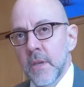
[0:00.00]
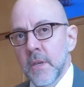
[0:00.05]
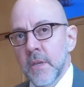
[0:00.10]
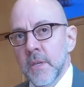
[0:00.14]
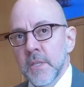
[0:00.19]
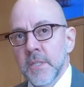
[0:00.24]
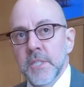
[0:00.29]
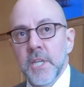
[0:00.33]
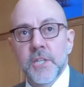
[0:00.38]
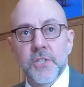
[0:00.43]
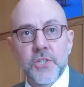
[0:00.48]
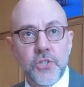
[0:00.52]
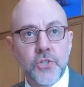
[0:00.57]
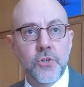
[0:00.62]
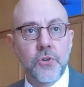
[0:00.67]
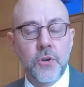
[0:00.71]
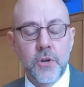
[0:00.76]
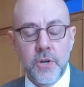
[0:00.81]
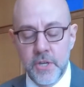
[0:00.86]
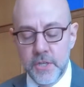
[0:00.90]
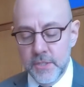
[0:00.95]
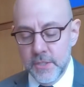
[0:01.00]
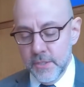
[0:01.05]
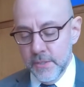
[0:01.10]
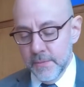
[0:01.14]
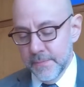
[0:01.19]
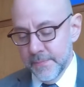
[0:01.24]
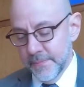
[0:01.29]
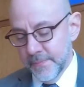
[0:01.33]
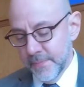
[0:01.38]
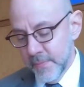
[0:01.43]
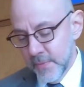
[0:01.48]
Such stories
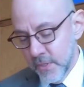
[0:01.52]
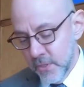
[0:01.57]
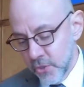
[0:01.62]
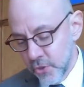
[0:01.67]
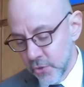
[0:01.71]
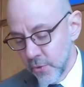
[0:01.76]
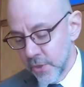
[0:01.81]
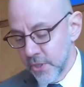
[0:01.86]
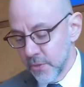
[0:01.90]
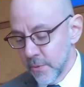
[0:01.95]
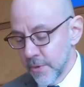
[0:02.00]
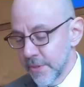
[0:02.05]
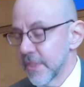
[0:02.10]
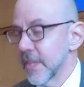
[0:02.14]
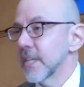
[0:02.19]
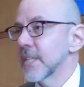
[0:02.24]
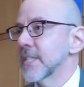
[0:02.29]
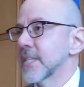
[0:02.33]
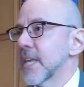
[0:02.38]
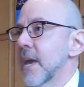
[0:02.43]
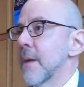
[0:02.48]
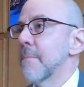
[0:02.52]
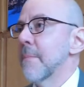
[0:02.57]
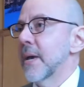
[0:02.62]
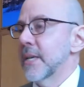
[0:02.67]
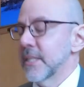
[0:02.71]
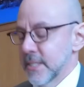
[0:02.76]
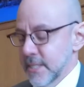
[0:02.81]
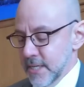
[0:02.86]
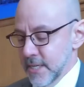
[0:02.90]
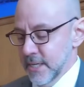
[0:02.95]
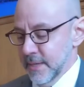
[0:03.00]
where things get
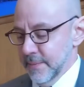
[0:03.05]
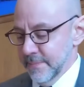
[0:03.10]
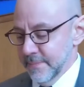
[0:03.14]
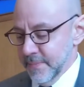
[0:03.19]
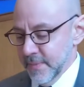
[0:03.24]
messy,